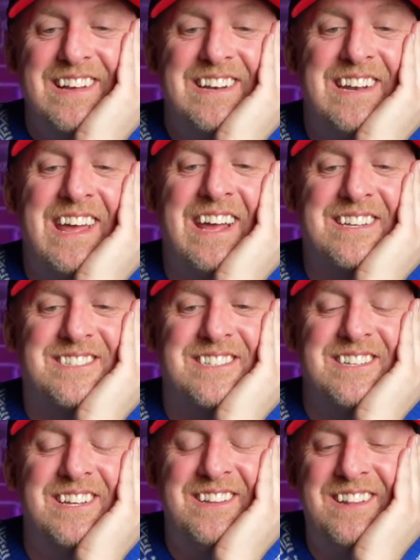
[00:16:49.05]
Next.
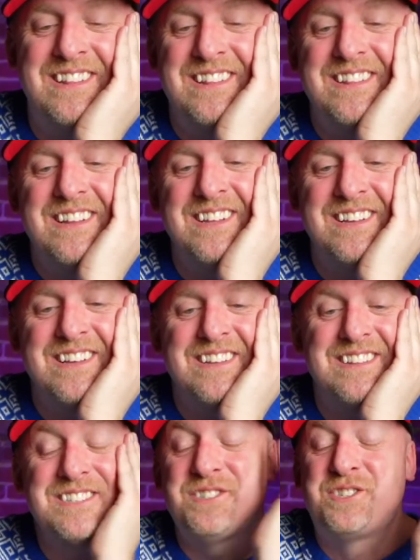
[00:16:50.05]

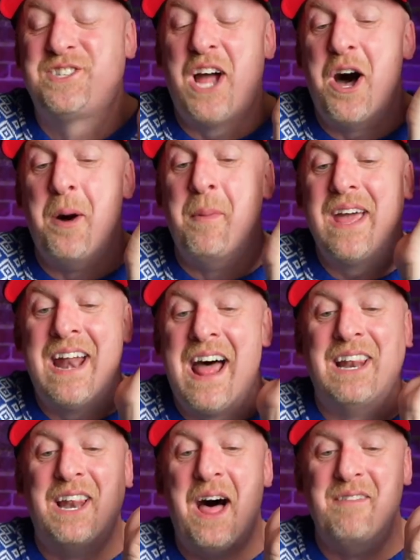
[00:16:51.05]
This is dumb, and I
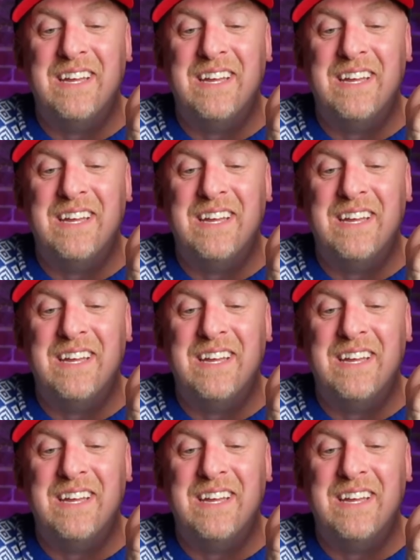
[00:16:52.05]
love